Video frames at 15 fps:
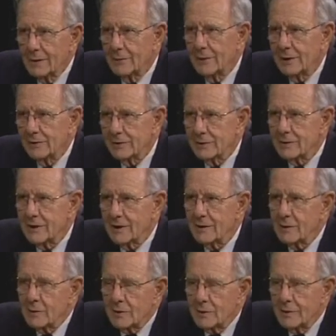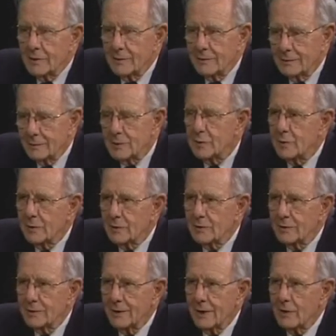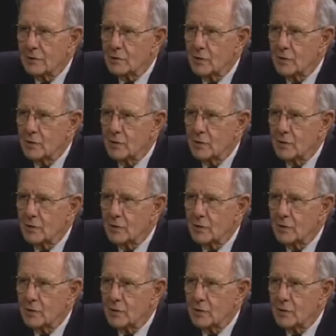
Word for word: well, to take a, to, have,